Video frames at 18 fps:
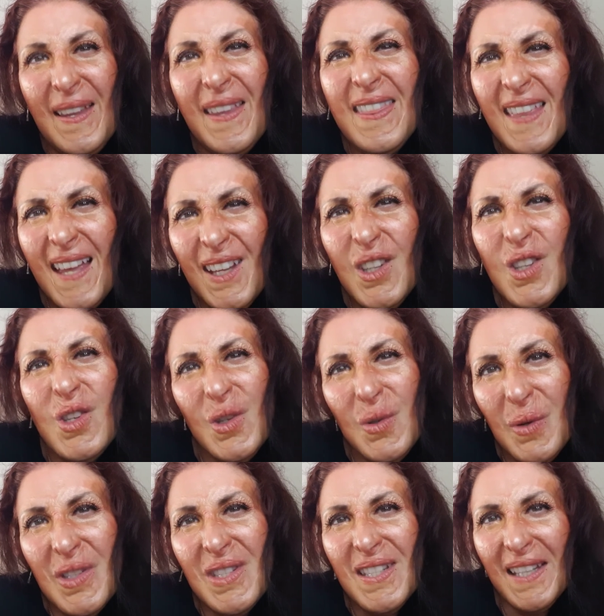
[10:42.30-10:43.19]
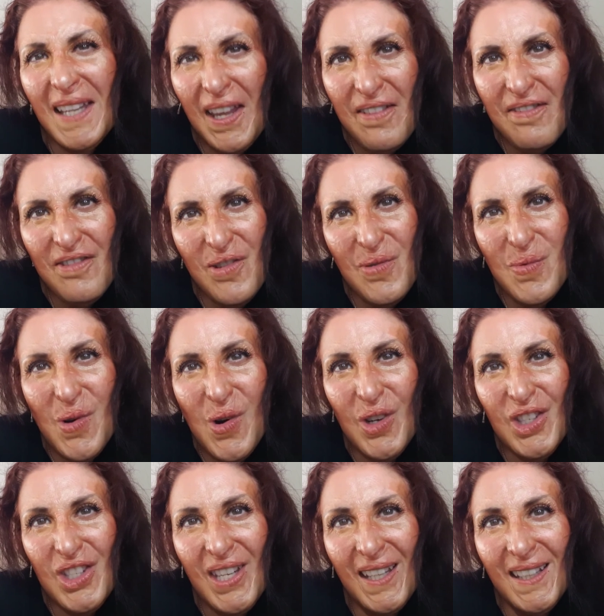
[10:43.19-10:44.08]
Thank you once again for
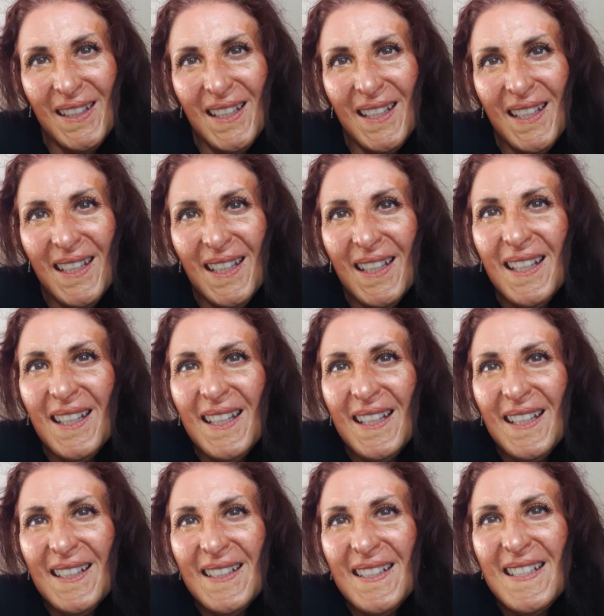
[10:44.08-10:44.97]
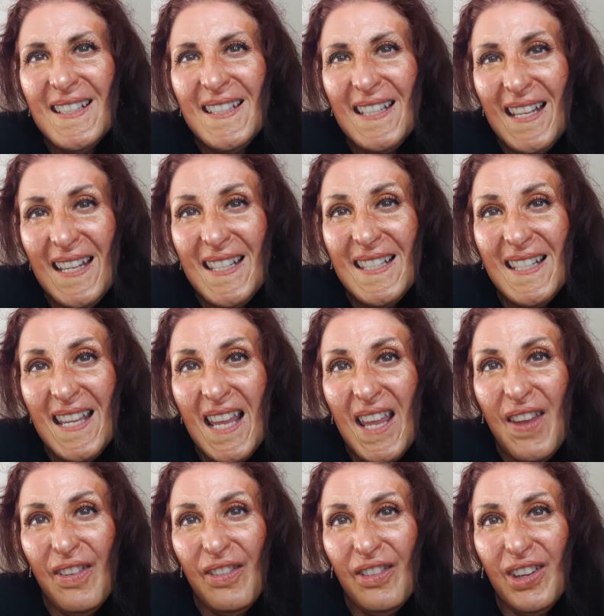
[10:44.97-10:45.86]
watching. Stay
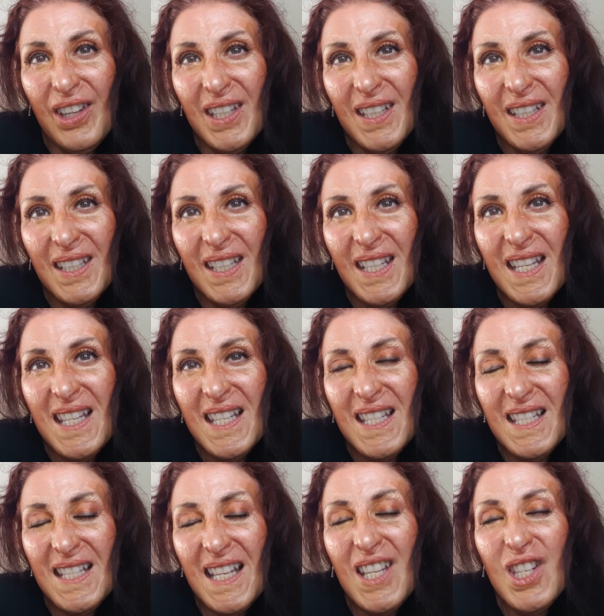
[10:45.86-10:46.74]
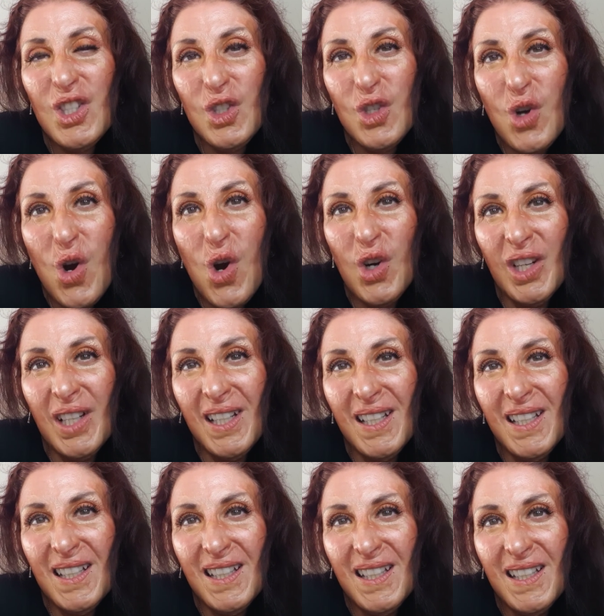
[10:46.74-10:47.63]
safe, stay strong,
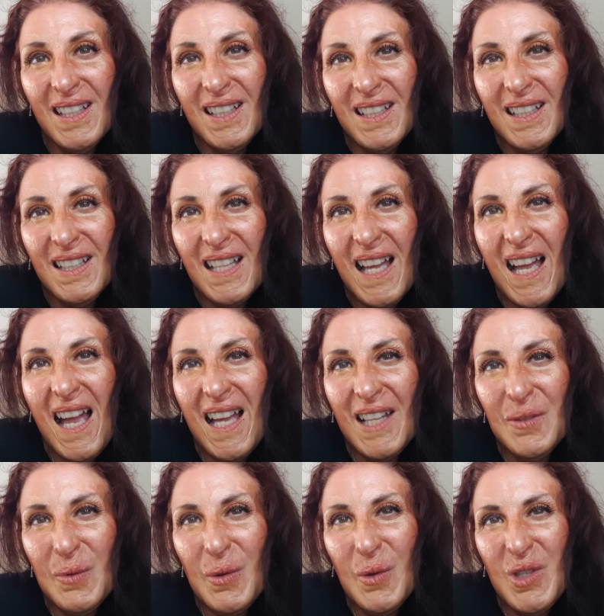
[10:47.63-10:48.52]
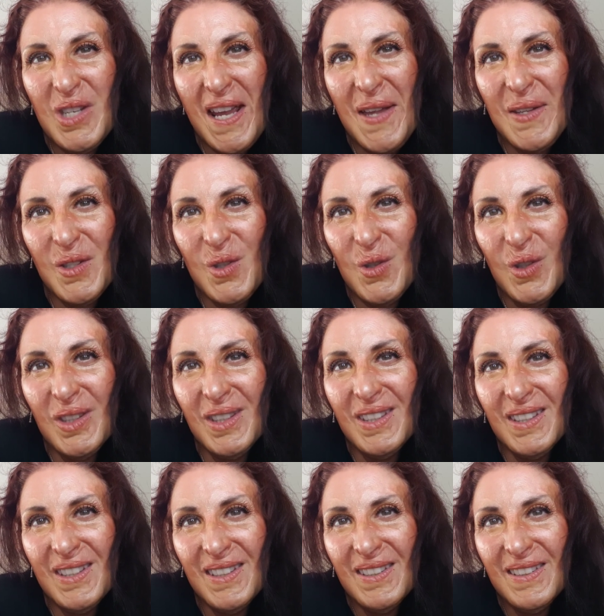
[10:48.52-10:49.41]
and we'll chat soon.
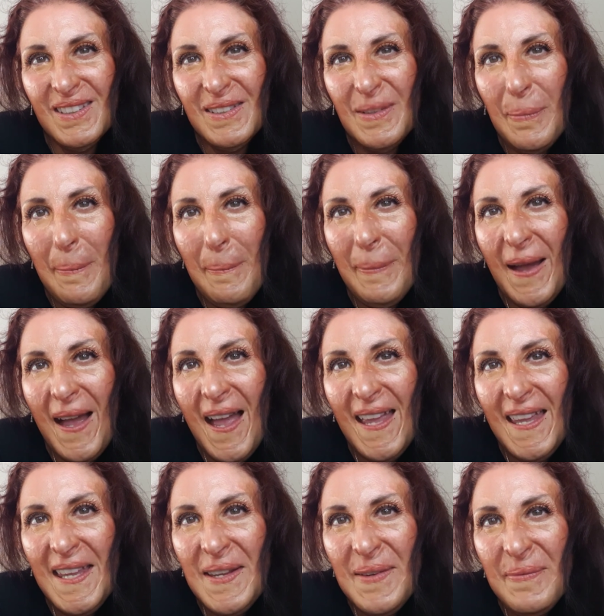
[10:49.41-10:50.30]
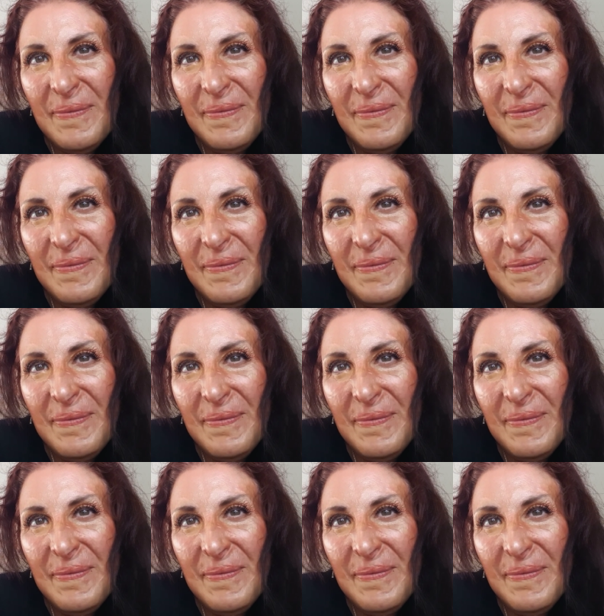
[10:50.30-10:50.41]
Bye.